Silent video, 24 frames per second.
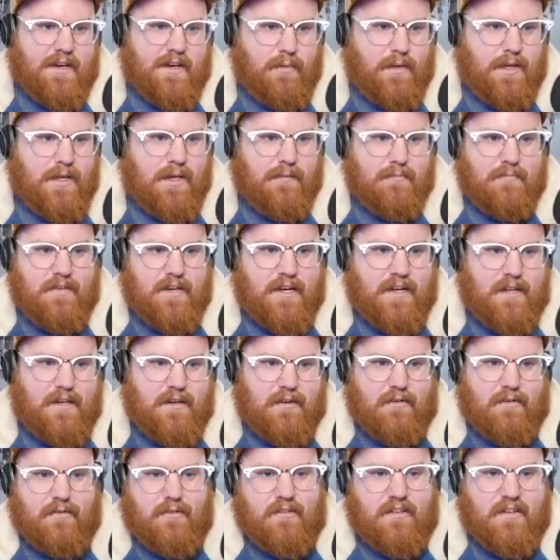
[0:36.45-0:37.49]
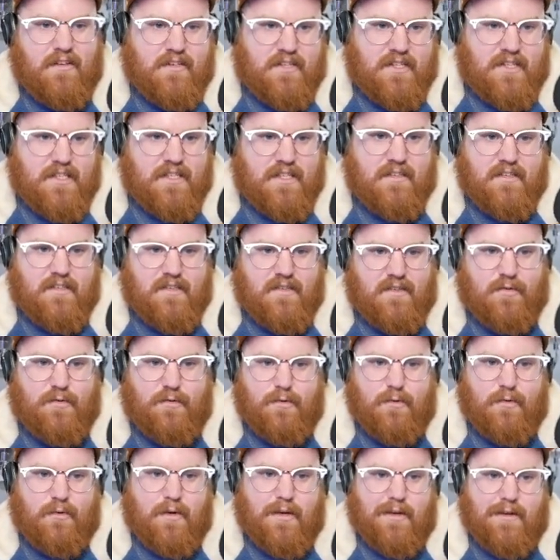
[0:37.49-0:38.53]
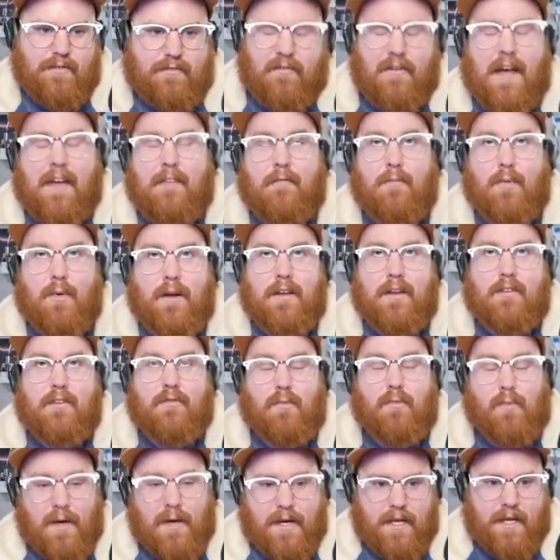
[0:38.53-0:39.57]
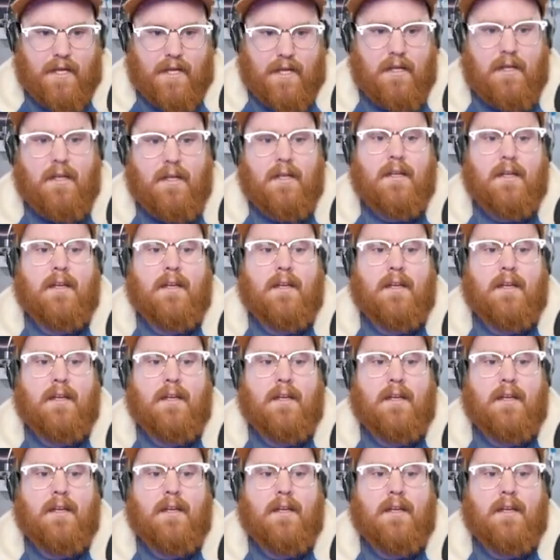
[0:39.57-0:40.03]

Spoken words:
We updated Undici to 5.20,